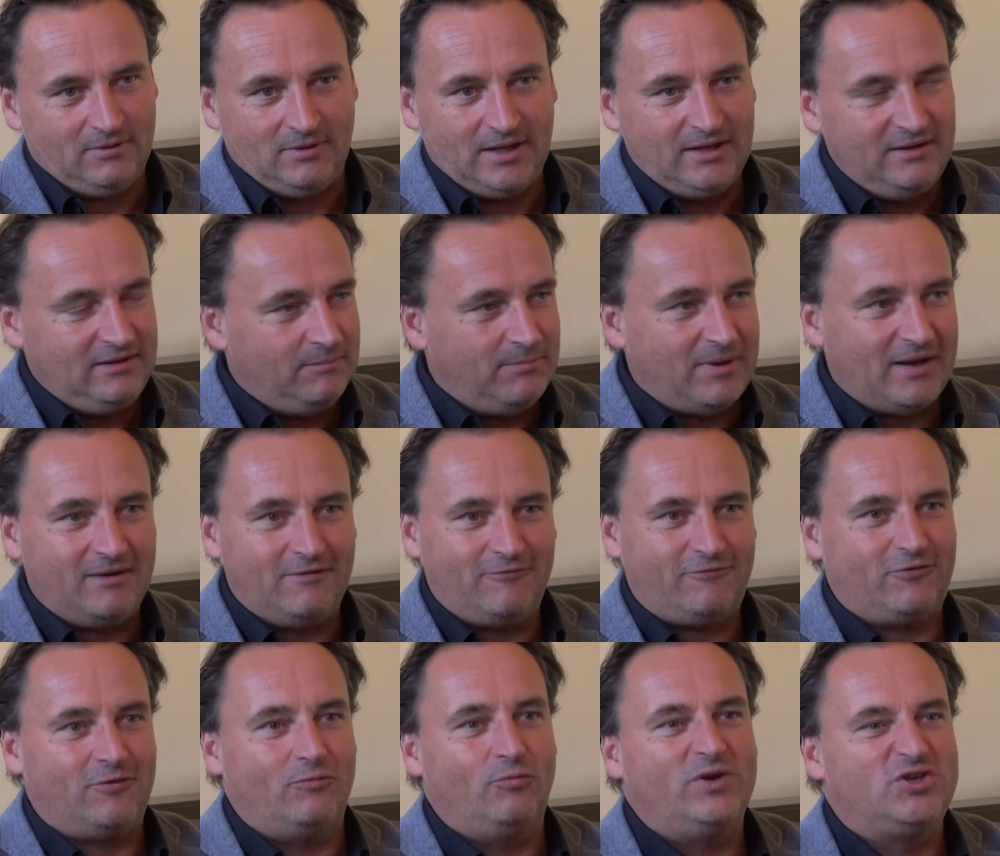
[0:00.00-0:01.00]
independent
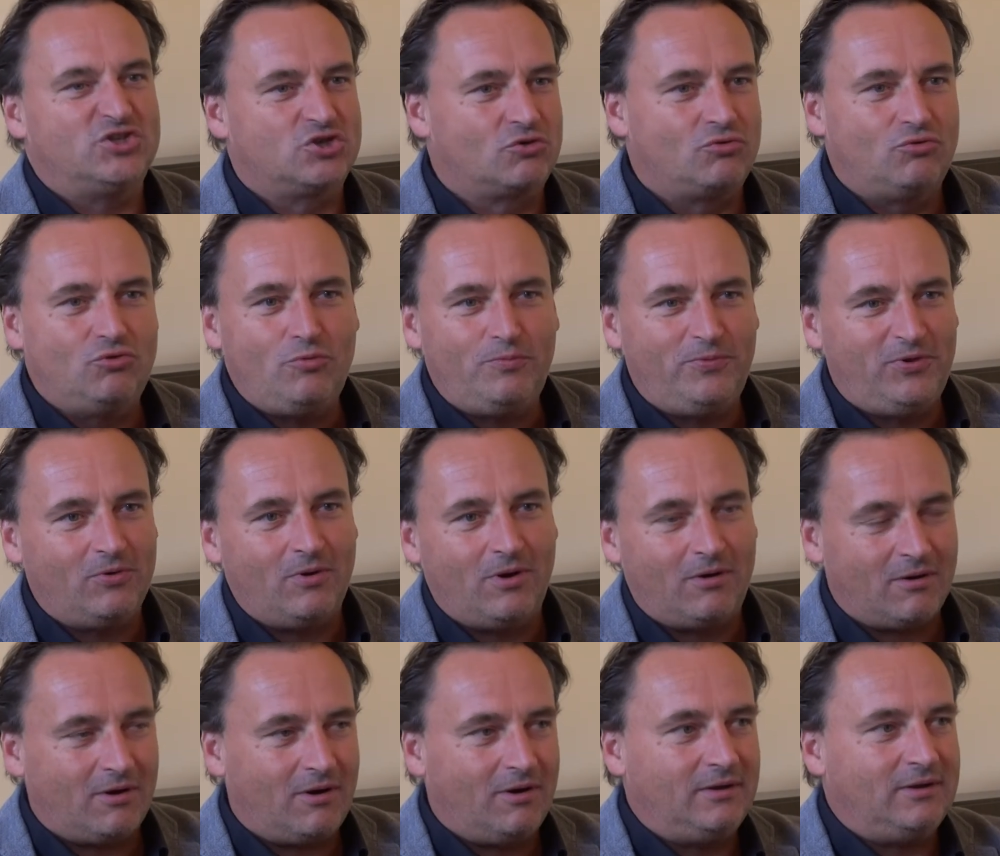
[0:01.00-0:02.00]
from which group you
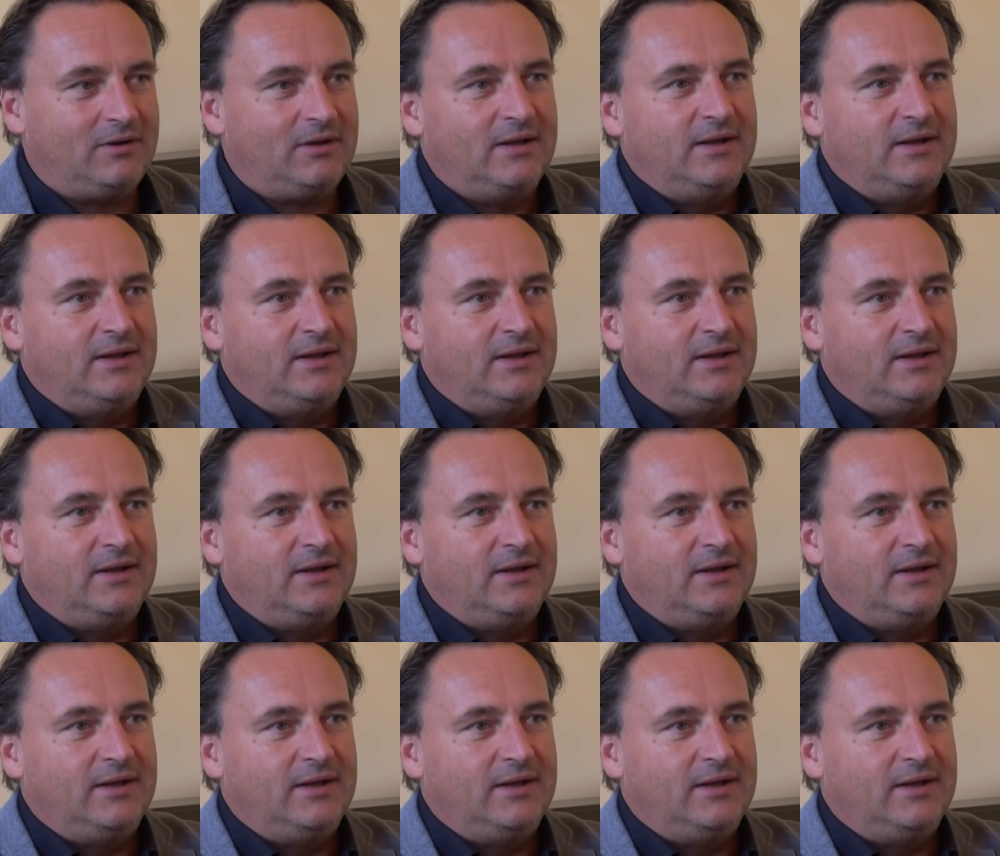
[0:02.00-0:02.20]
are on,